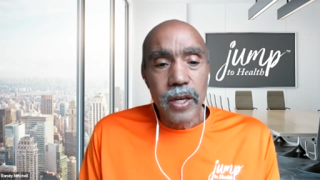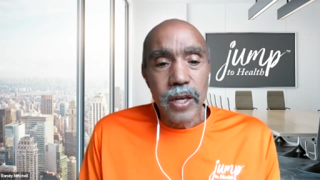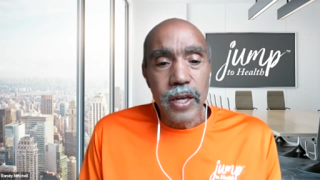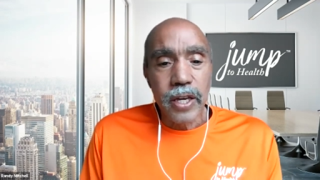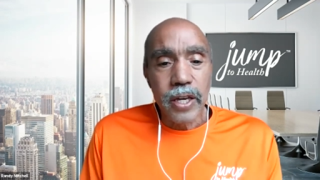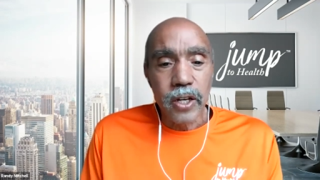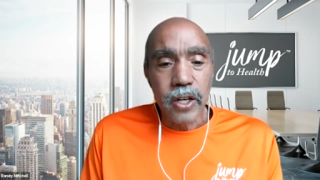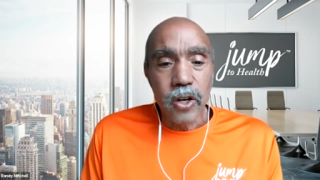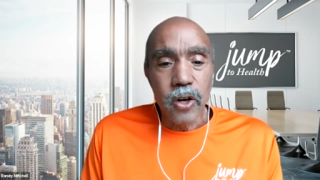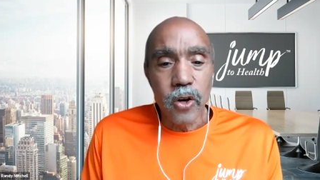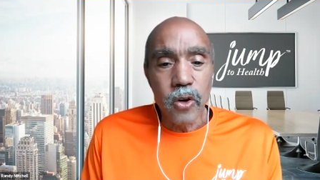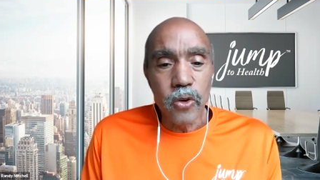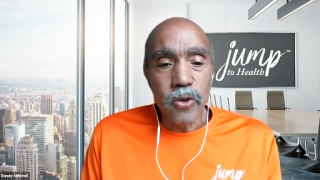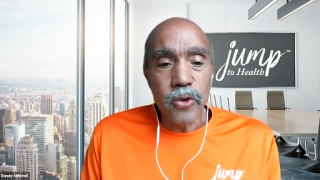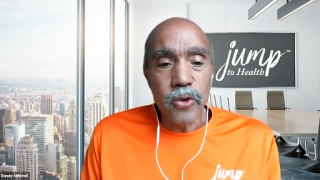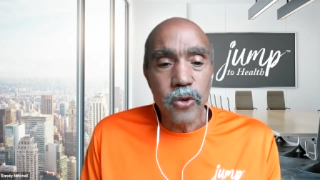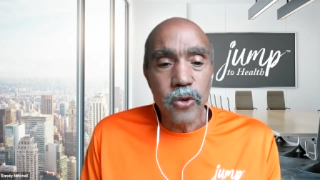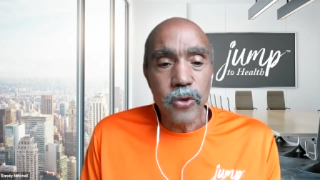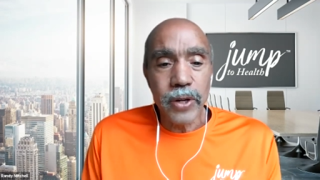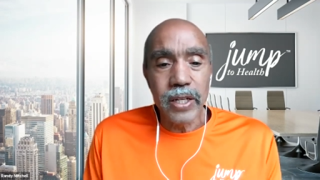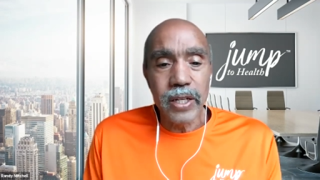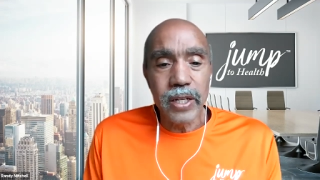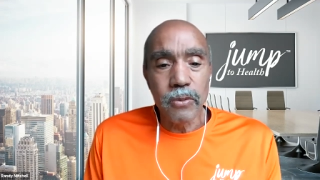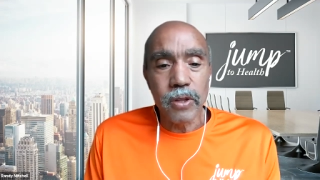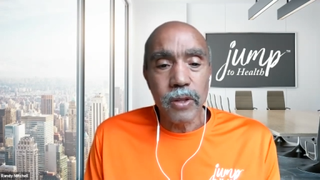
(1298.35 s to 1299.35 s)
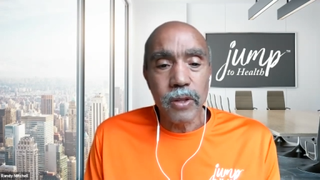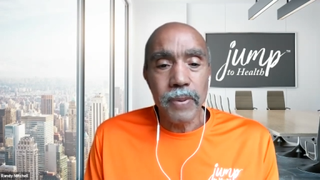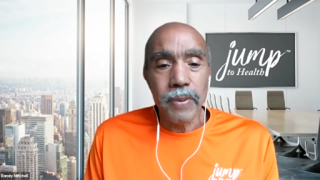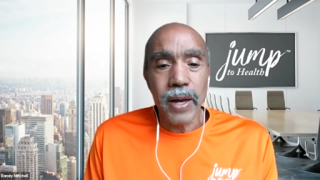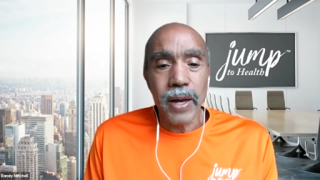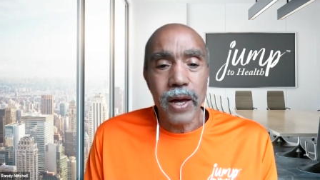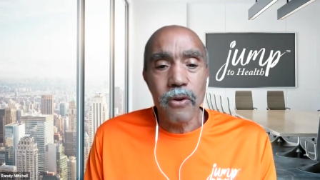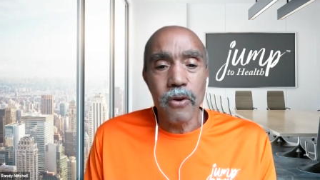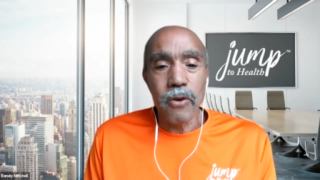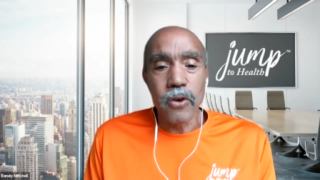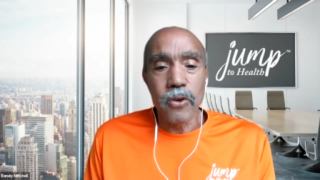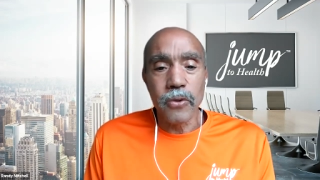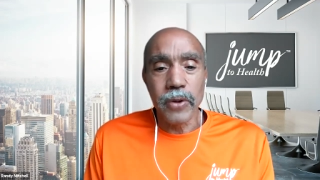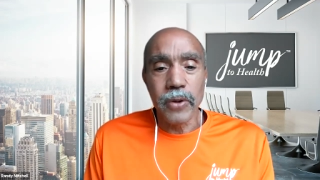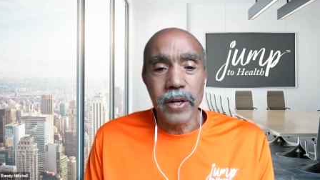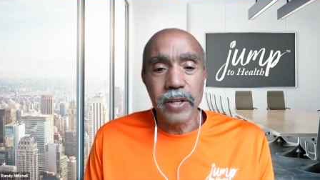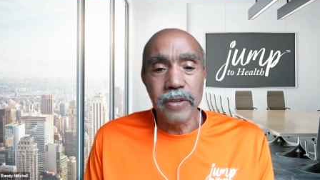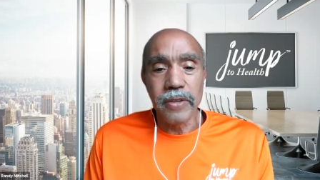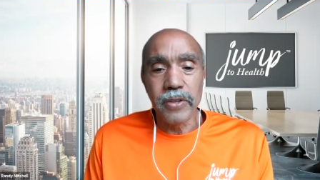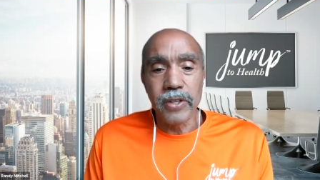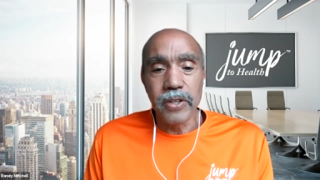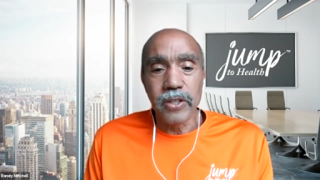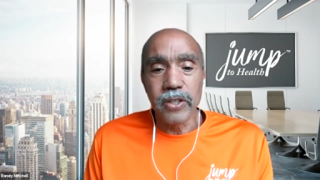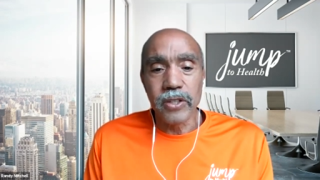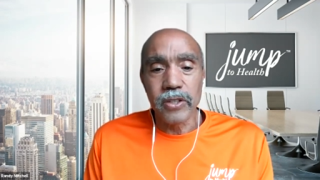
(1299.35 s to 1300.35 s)
and co creating with a power
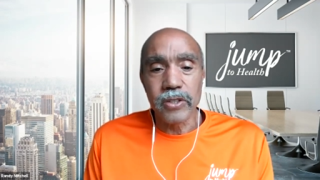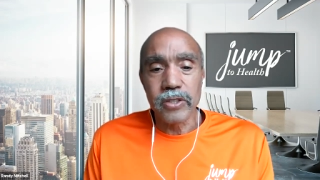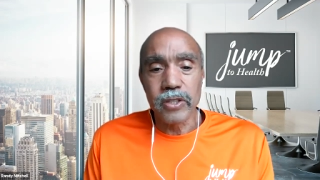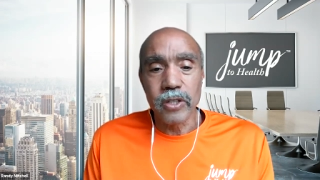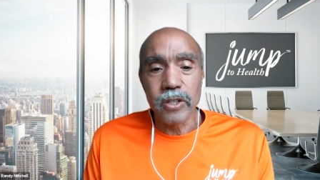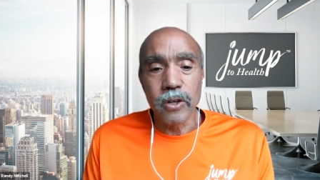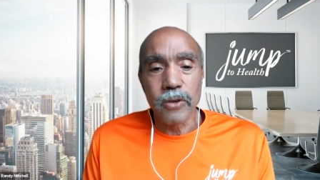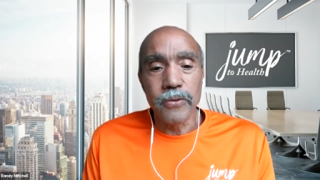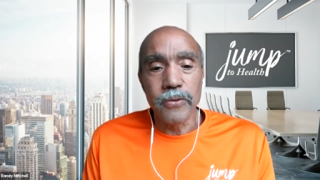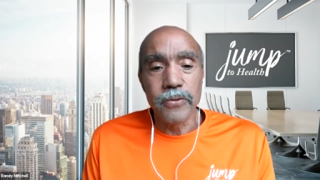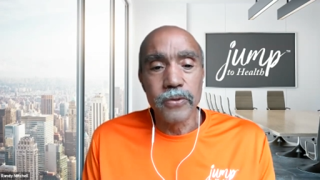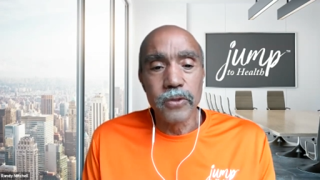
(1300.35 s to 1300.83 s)
greater than yourself,